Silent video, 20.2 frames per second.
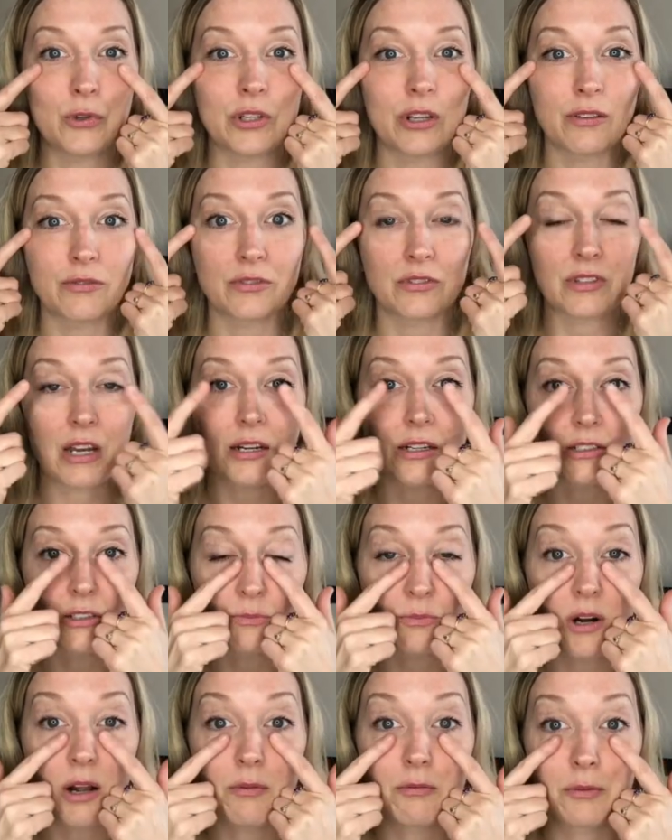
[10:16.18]
you have sinus
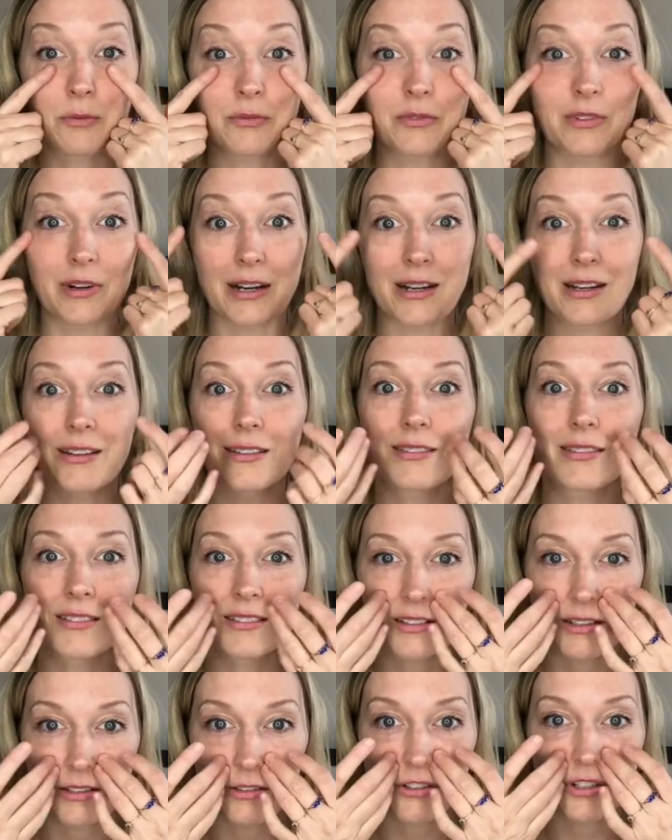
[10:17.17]
problems, right? Because
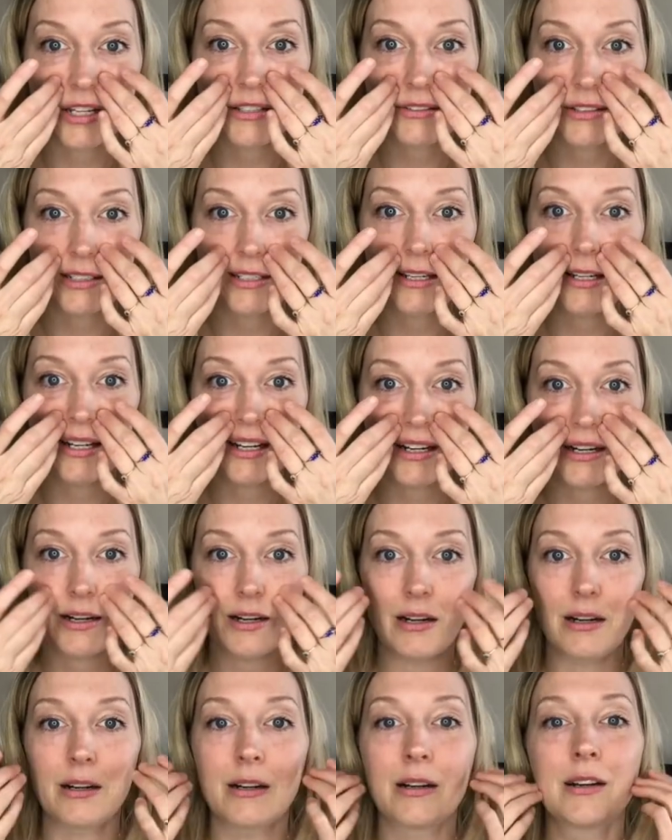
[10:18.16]
it's congested
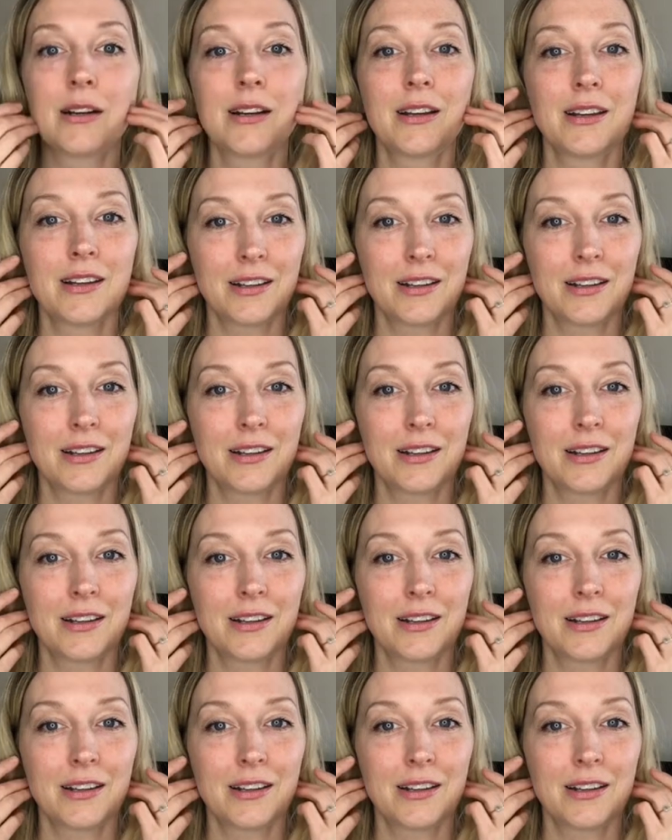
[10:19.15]
here